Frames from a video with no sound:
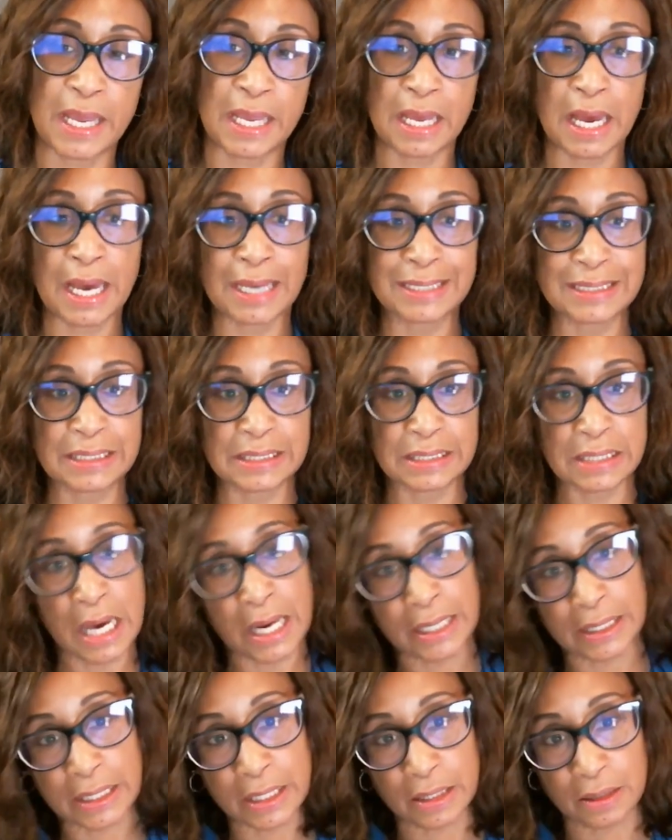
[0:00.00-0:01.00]
AI did
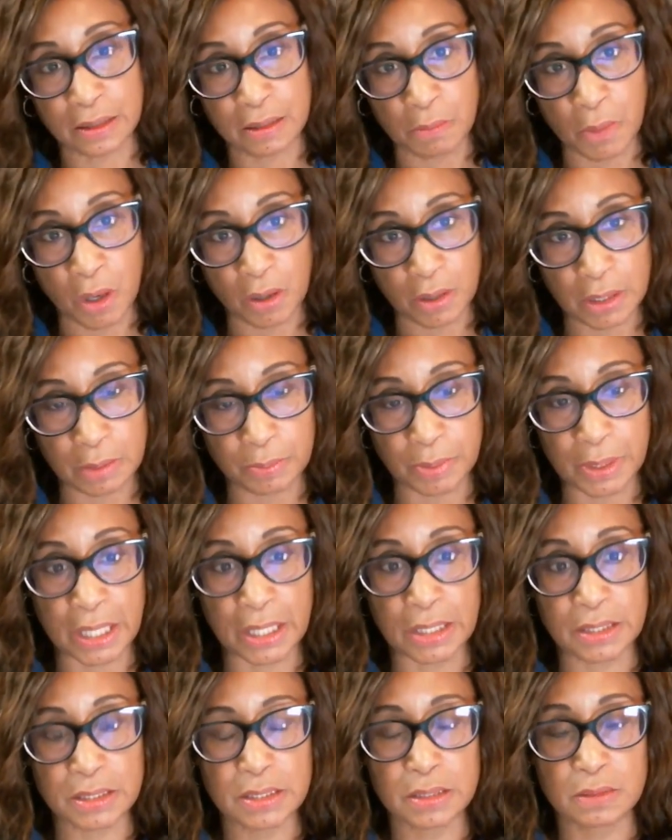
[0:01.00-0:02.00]
not hit the
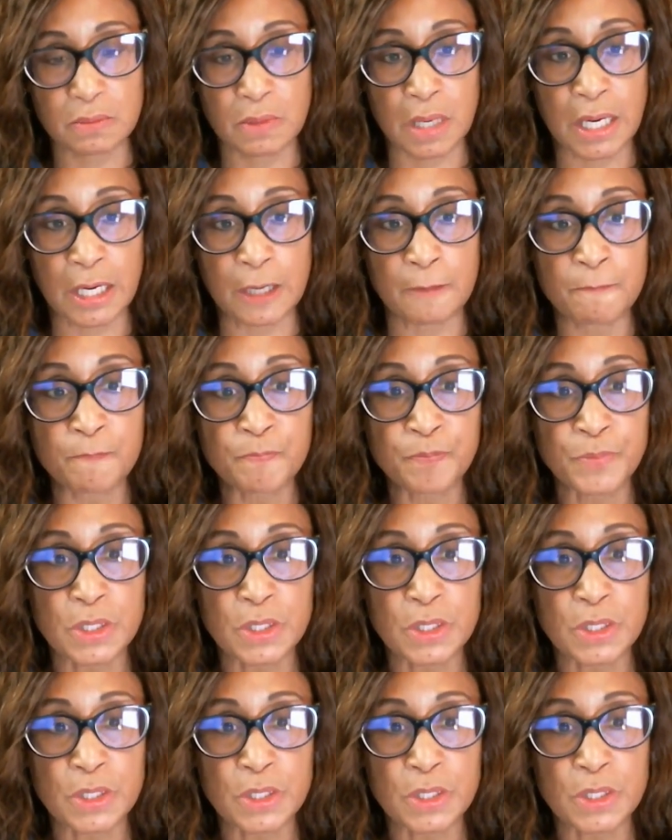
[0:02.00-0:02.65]
marketplace, right?